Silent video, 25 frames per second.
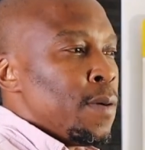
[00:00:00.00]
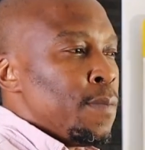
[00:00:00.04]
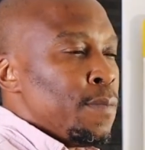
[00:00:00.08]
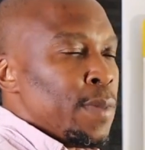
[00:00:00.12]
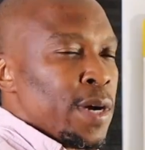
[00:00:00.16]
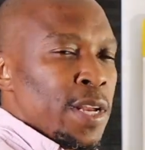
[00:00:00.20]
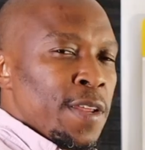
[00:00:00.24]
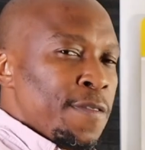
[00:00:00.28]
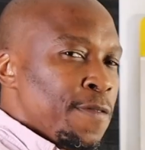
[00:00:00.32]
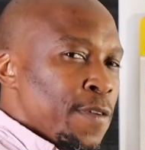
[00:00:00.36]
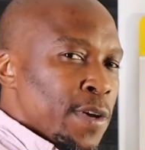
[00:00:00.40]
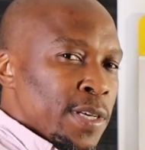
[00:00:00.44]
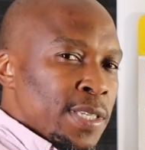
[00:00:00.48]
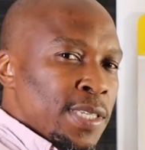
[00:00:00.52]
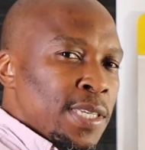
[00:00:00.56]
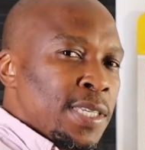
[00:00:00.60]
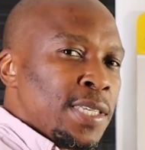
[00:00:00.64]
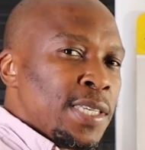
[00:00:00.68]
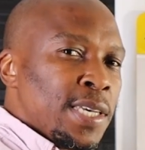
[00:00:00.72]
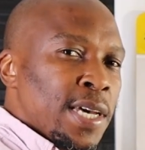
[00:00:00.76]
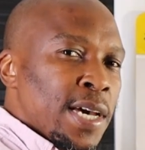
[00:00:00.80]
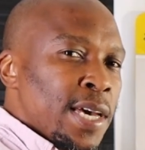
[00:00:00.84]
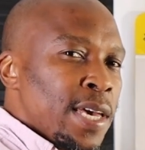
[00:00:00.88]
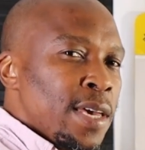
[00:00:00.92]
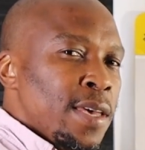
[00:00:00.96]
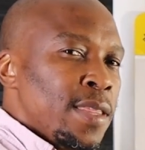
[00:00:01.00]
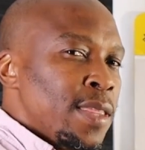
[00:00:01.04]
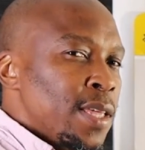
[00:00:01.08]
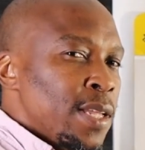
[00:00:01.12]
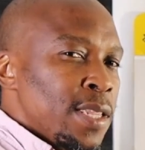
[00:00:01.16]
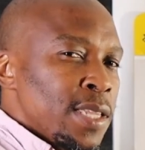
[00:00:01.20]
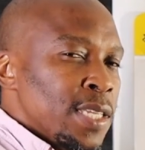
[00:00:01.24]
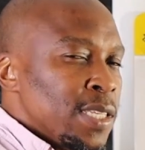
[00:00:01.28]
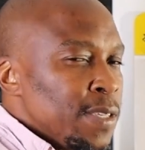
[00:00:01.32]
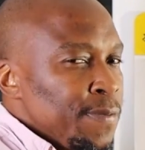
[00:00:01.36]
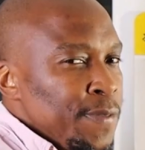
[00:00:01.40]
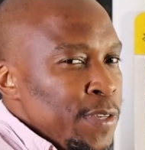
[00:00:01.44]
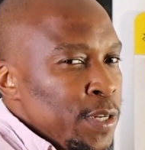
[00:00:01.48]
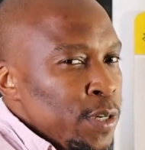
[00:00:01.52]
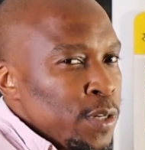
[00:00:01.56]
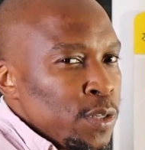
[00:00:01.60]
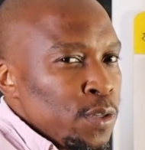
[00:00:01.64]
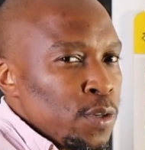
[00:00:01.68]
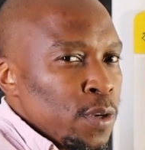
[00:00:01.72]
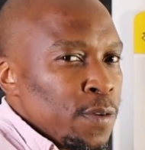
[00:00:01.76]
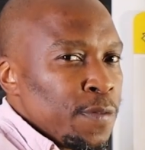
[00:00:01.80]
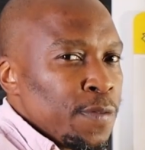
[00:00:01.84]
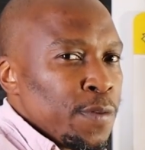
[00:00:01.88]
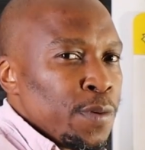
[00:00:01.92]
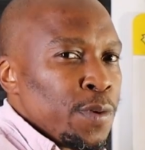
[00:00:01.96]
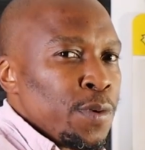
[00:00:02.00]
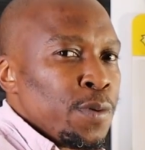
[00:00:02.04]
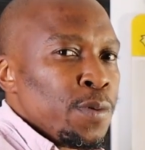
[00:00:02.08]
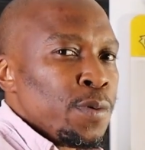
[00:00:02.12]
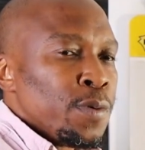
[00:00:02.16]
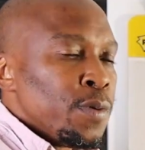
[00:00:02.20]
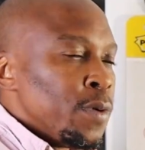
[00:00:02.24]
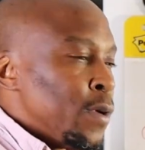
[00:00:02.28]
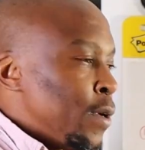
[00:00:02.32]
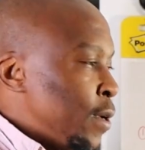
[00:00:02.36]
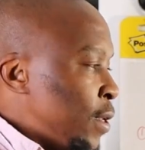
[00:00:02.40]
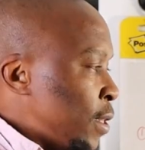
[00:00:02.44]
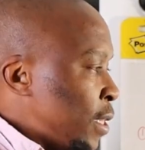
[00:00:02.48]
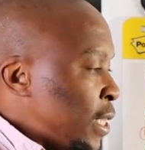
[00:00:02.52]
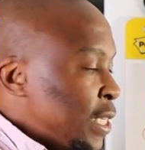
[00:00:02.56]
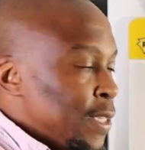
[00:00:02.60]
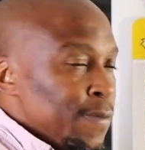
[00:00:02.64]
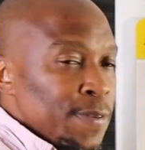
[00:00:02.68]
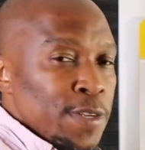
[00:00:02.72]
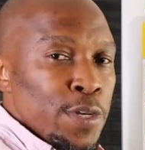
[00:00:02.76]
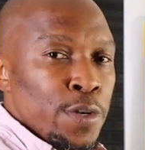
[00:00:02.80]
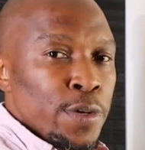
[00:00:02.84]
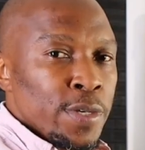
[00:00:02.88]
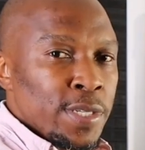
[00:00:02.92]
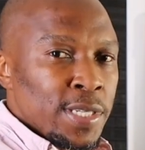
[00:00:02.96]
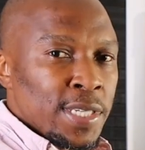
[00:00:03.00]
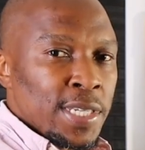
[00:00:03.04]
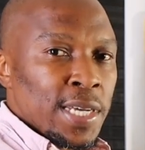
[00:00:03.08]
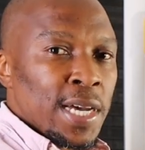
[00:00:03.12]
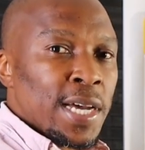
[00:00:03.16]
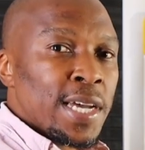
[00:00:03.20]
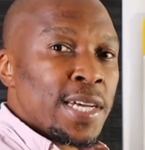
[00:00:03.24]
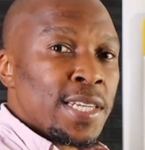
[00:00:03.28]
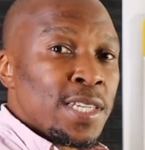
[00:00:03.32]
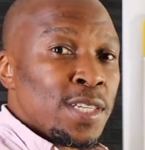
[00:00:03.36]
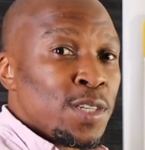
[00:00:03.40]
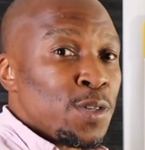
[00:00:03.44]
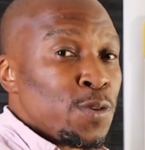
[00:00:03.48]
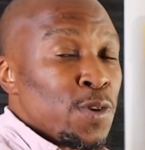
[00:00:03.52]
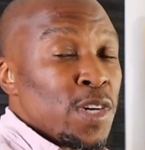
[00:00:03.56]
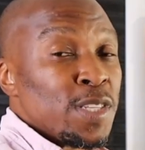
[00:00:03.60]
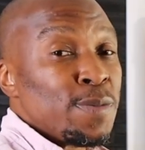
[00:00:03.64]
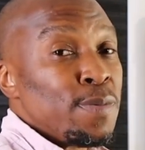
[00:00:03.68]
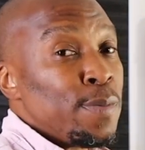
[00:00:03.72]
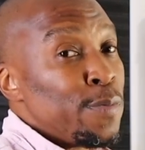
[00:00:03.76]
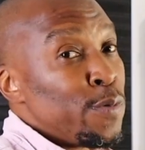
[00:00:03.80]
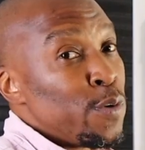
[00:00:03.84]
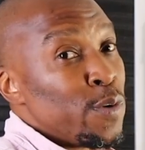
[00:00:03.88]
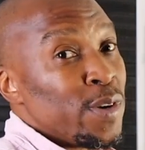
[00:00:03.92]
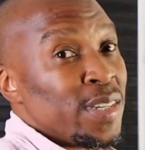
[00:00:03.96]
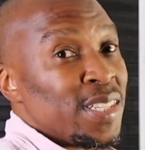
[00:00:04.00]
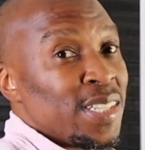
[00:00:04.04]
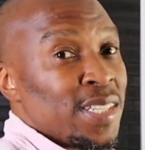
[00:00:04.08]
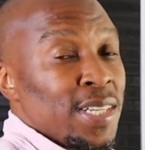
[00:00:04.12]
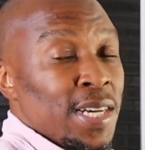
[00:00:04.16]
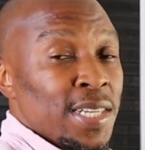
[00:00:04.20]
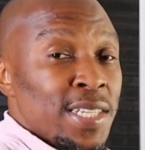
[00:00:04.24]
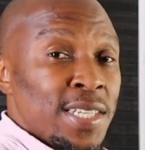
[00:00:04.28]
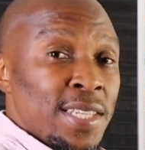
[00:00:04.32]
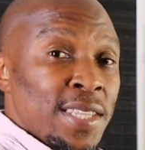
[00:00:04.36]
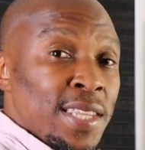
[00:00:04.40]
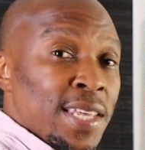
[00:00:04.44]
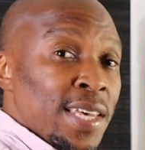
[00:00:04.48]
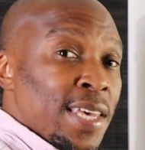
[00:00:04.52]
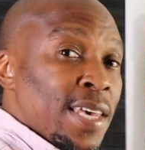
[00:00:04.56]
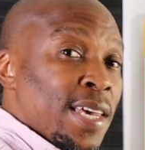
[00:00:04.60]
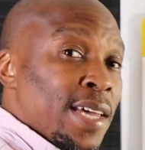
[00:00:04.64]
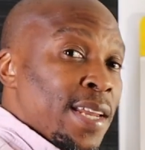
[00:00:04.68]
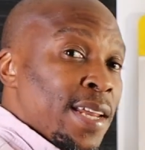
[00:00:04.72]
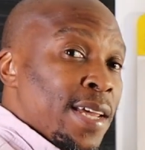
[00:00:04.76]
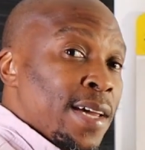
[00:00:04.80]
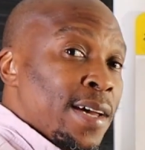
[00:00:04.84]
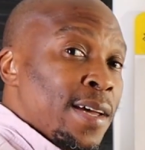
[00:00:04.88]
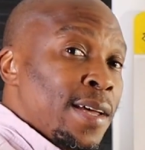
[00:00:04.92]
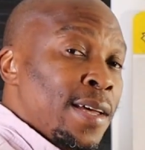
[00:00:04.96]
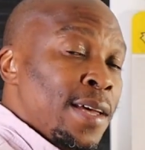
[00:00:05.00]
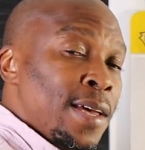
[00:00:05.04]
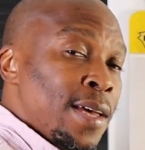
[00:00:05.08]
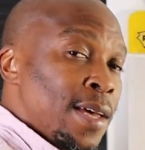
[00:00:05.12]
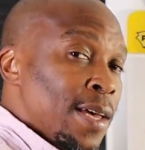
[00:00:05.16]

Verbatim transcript: But if you're CCIE, then this video is not for you this video is targeted towards people who are starting their career